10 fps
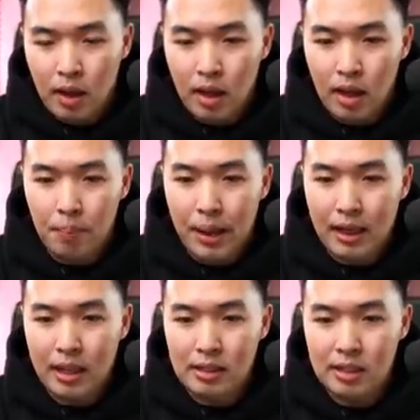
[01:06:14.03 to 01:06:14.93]
Uh,
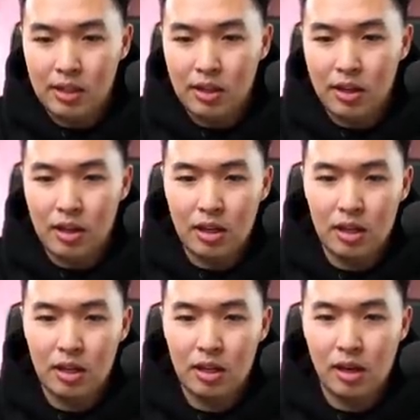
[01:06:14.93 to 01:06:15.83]
Palantir,
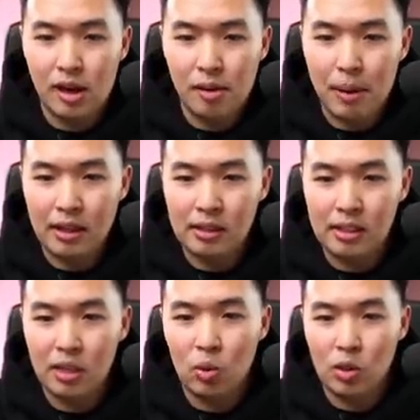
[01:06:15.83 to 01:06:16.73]

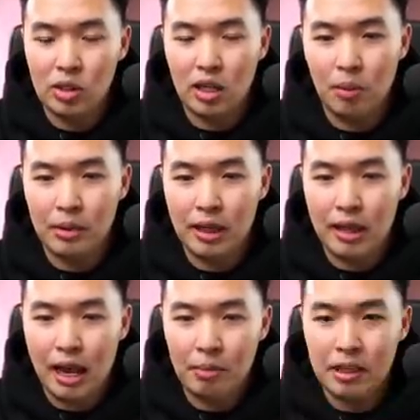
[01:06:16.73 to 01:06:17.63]
Palantir was a company
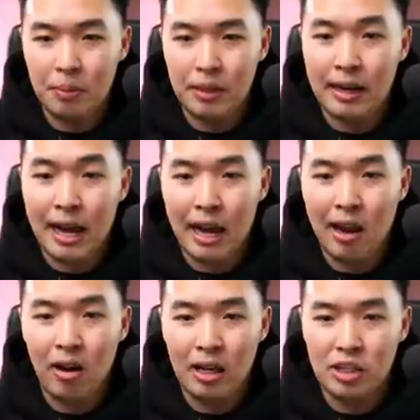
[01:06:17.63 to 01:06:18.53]
that I've been keeping an
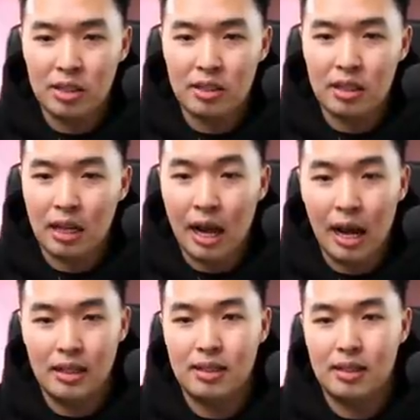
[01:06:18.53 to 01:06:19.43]
eye on. I just did
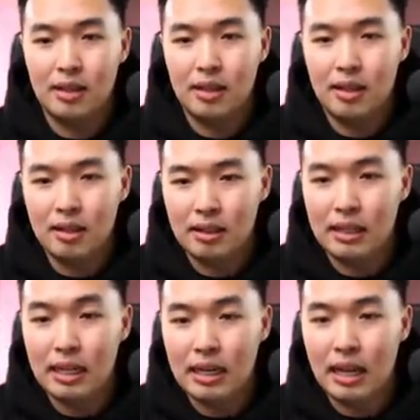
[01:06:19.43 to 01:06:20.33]
not,
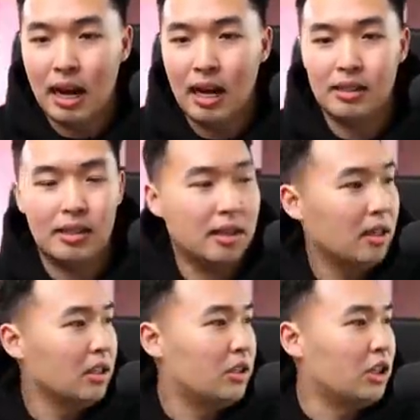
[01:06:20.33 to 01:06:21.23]
did not
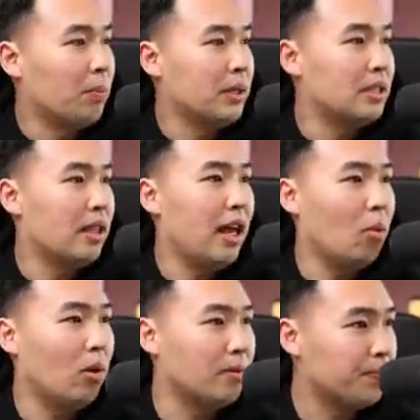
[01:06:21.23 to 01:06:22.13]
jump into
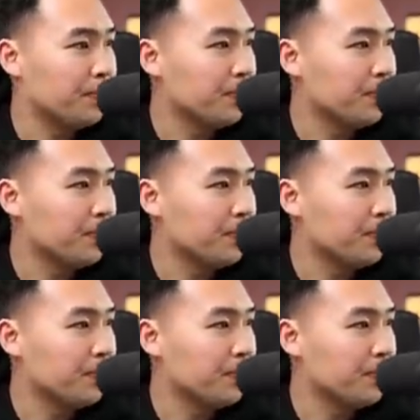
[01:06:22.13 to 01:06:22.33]
that one.